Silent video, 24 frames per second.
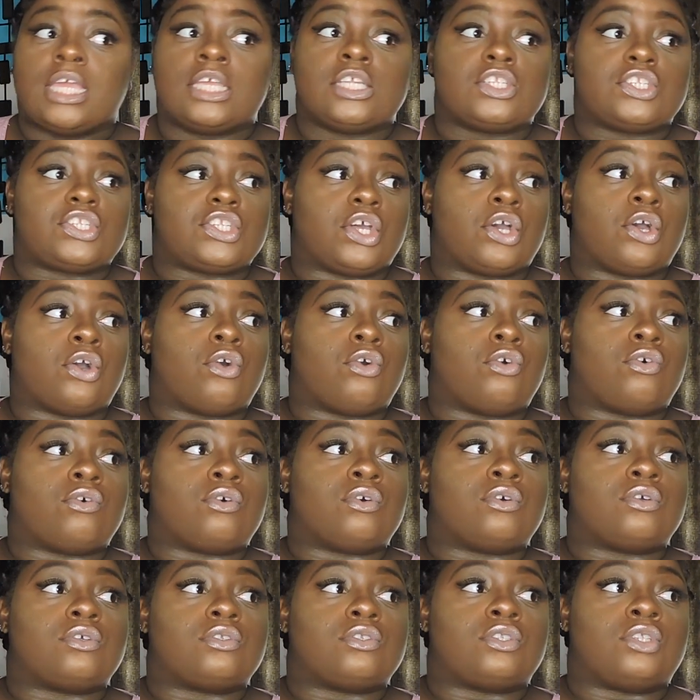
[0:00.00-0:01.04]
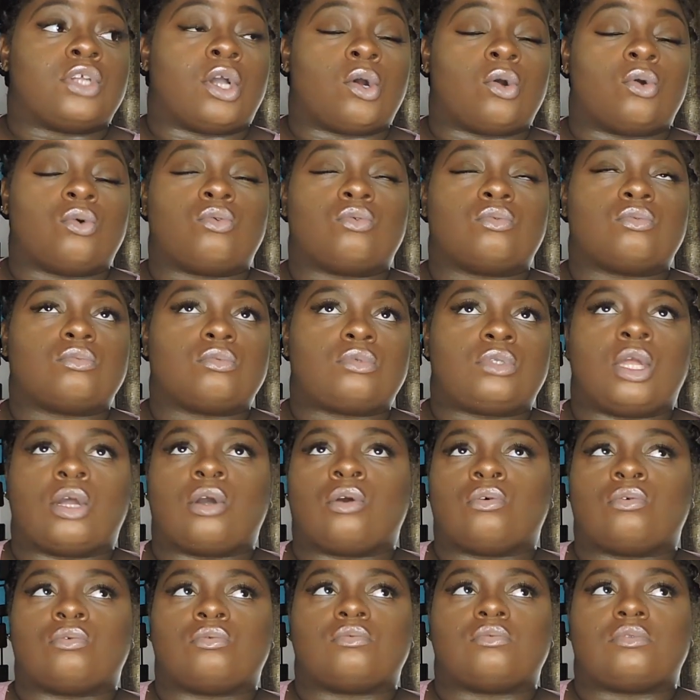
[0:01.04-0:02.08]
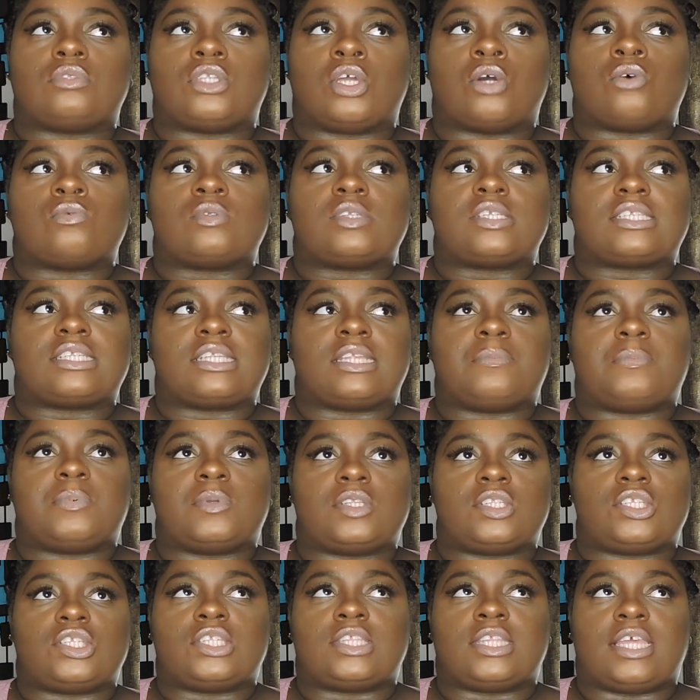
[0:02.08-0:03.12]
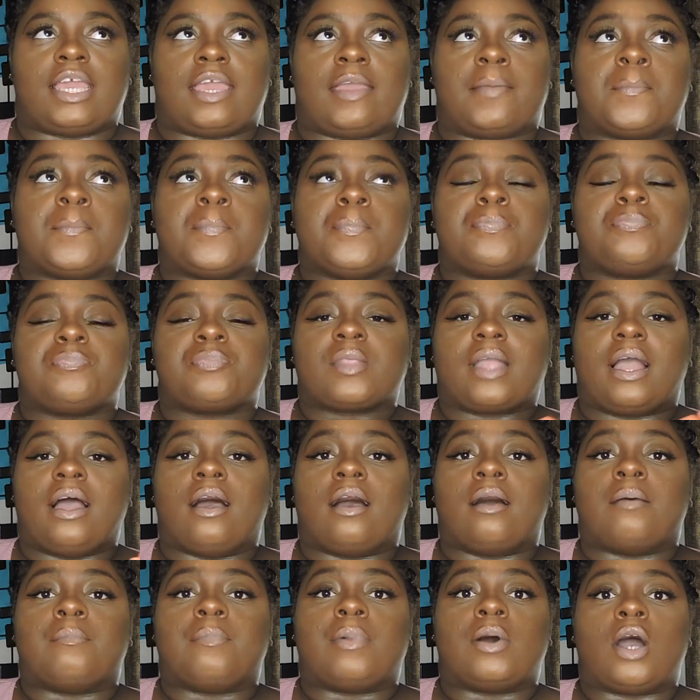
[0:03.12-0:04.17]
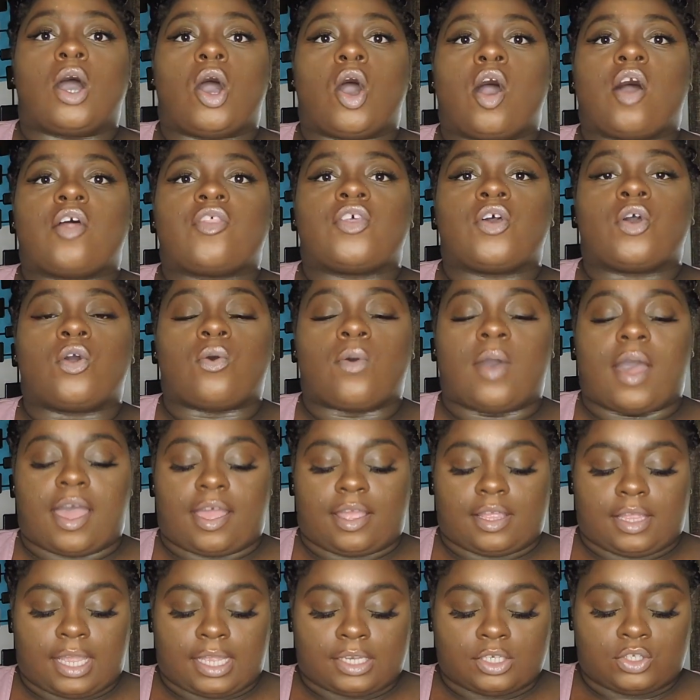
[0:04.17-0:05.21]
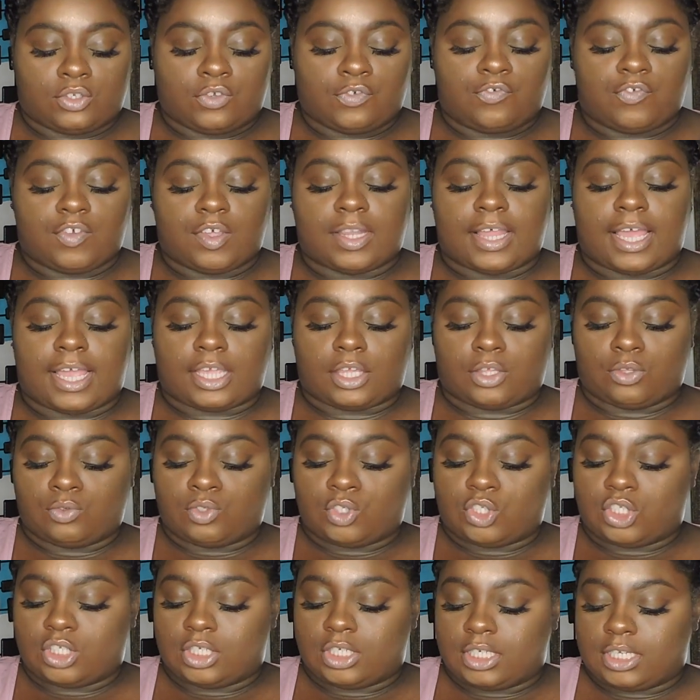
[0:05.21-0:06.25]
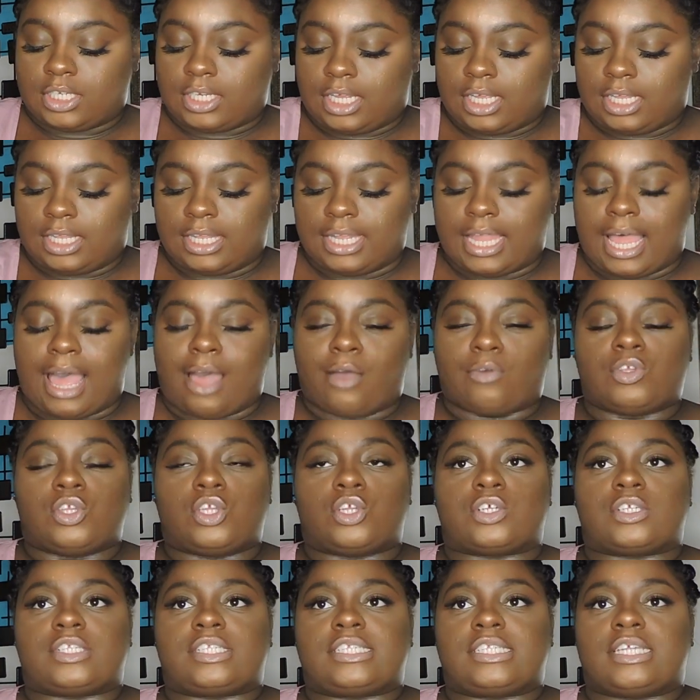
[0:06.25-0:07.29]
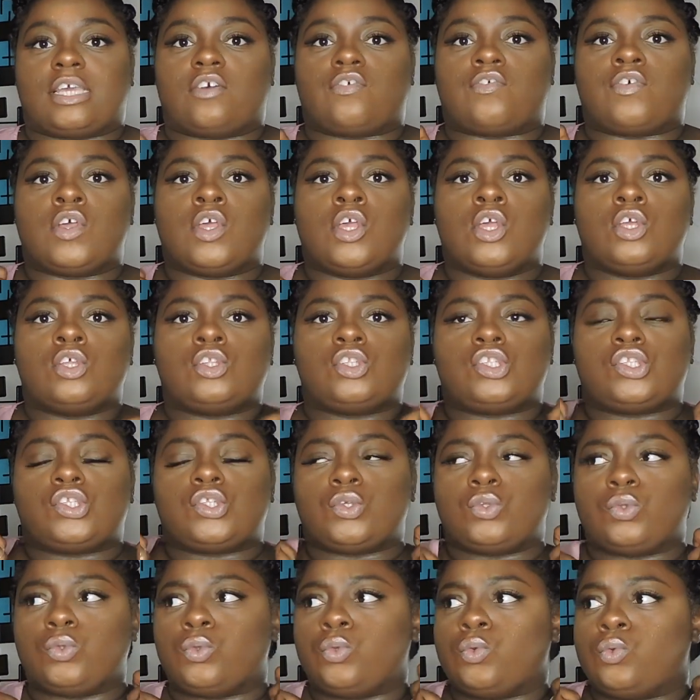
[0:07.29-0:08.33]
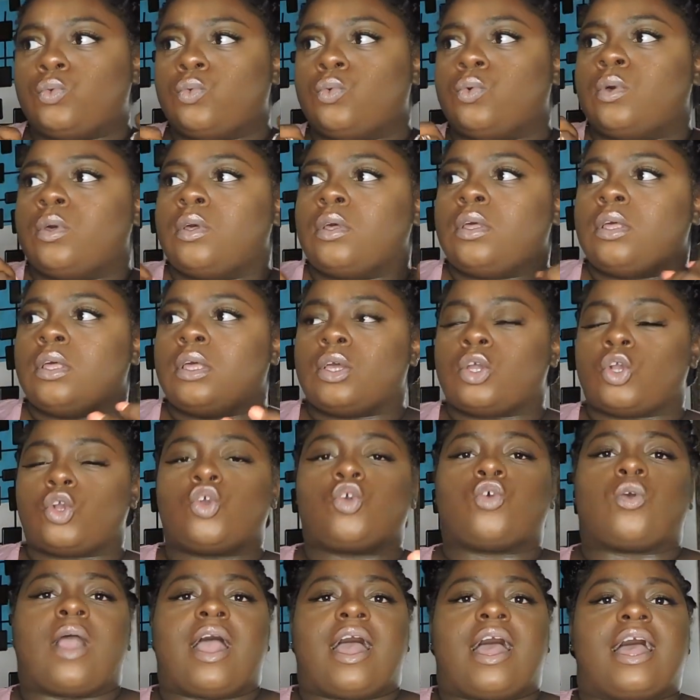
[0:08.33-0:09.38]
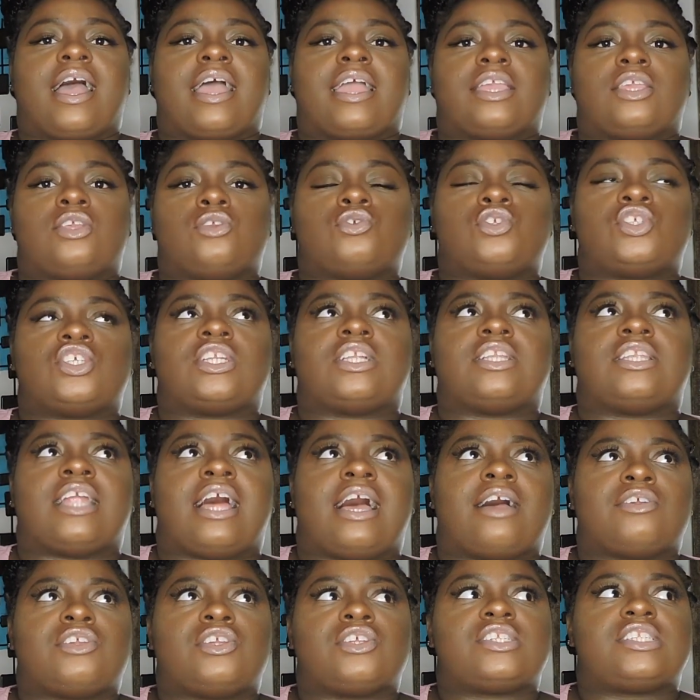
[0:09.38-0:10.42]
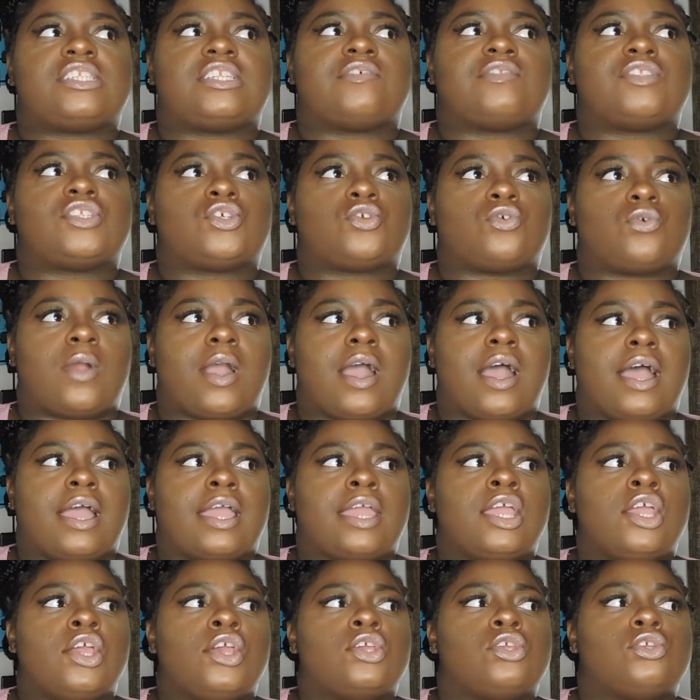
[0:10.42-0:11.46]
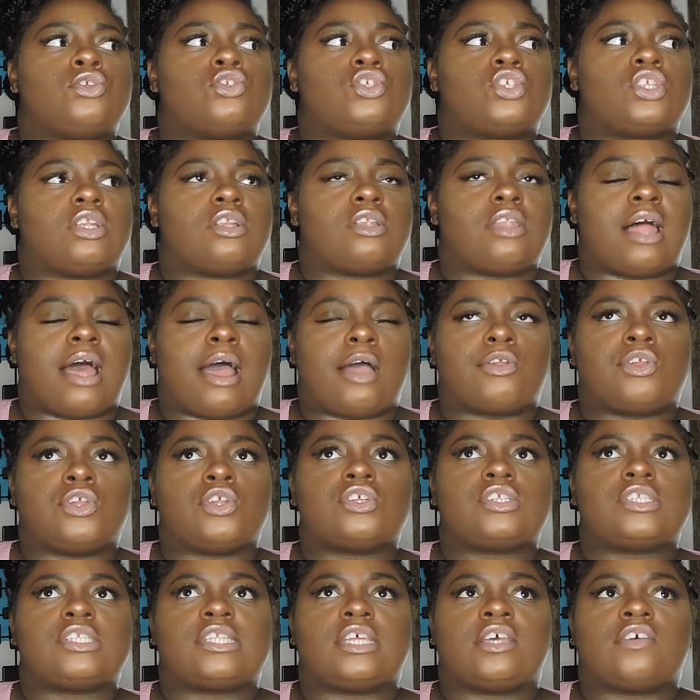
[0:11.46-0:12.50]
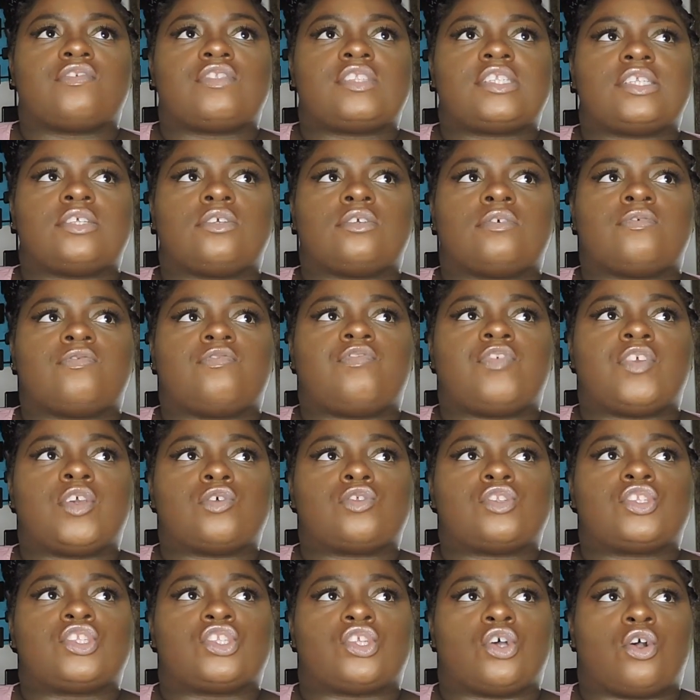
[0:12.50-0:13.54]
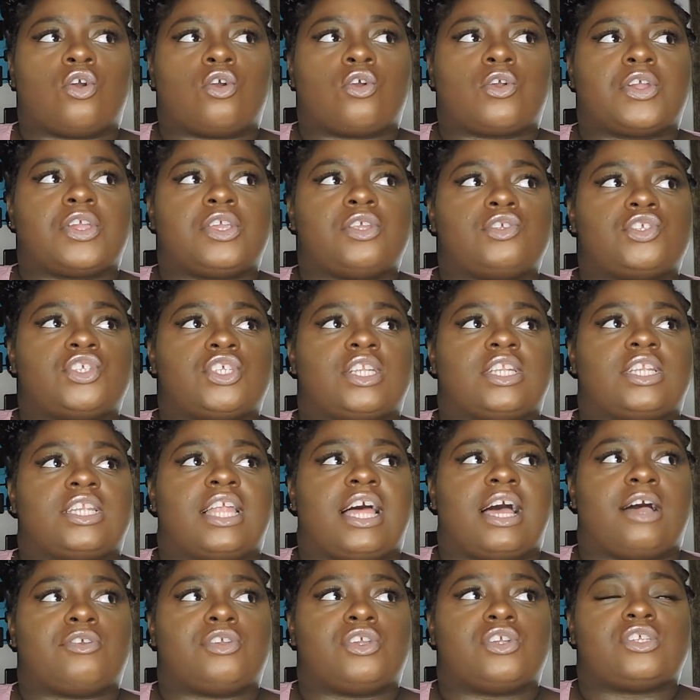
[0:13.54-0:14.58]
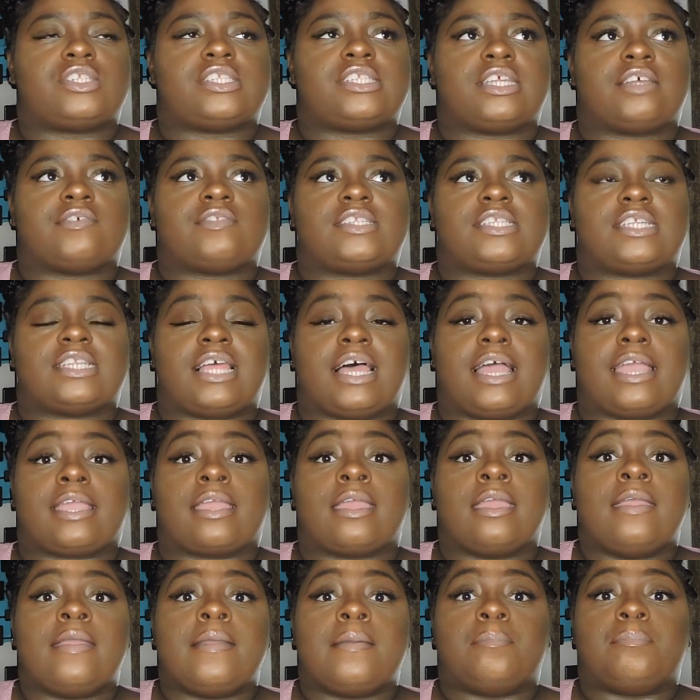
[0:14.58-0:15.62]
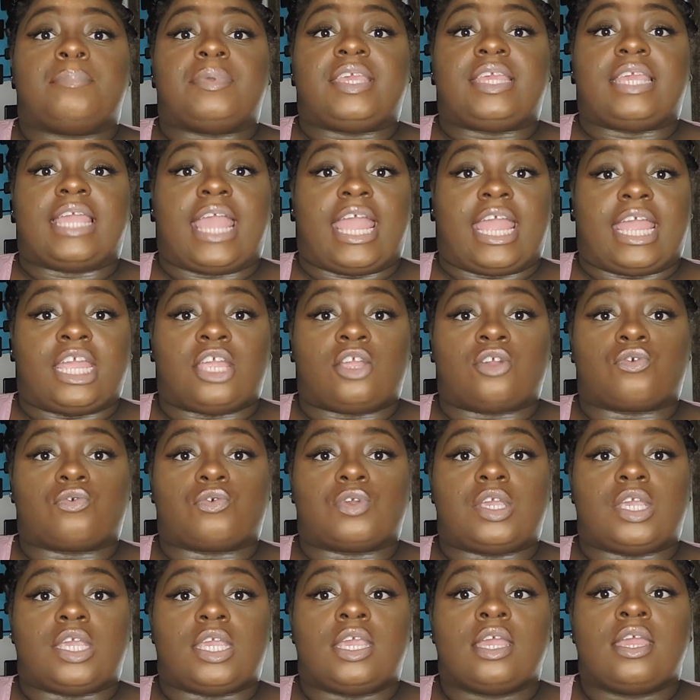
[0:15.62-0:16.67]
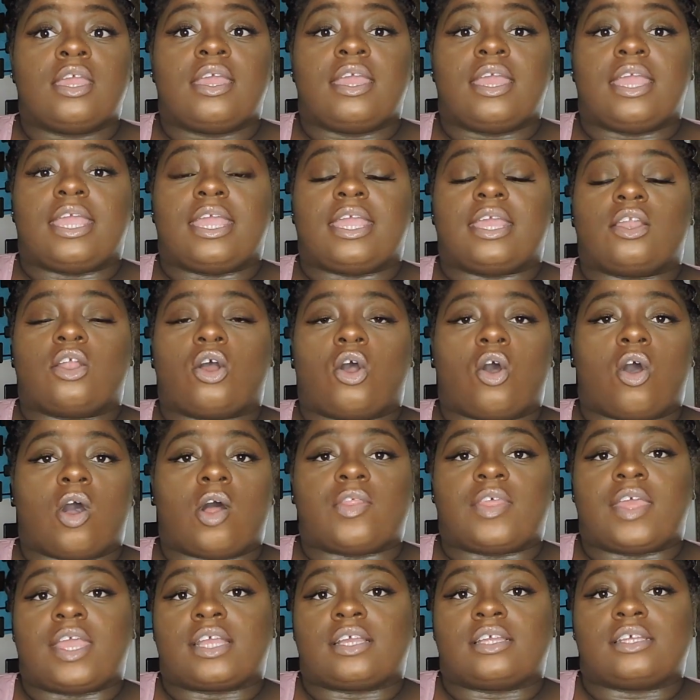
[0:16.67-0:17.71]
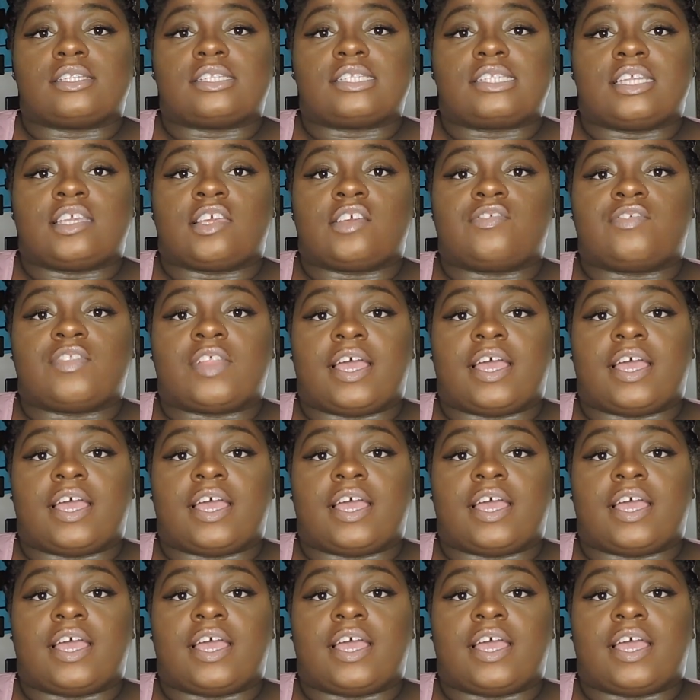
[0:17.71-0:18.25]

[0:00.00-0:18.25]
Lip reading: So don't slip into that. But although I do feel like you should allow yourself to cry. You should allow yourself to cry. You should allow yourself to feel sorry. You should allow yourself to like be angry and all that good stuff.